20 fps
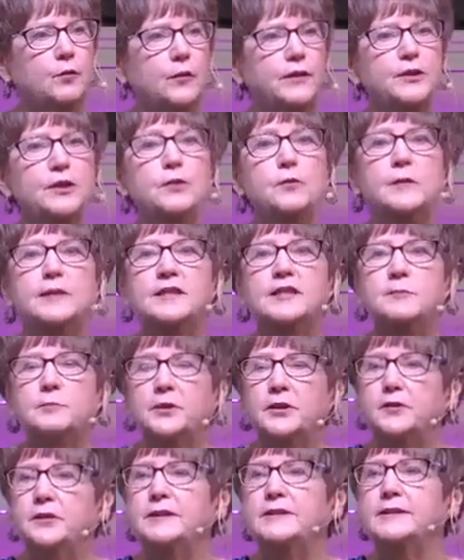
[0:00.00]
What are you
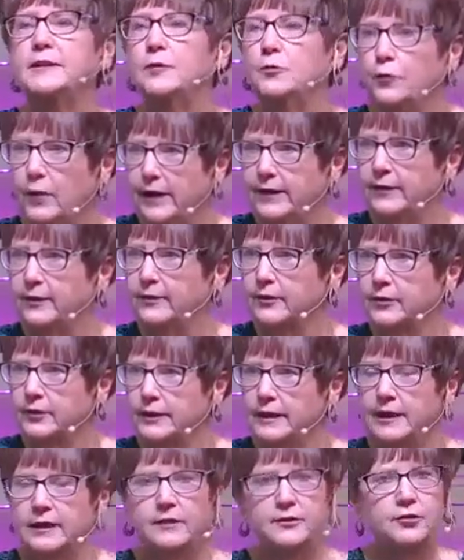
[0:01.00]
experiencing
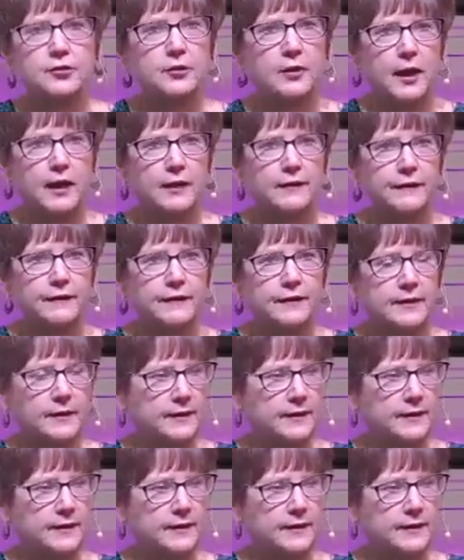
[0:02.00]
regularly in your life?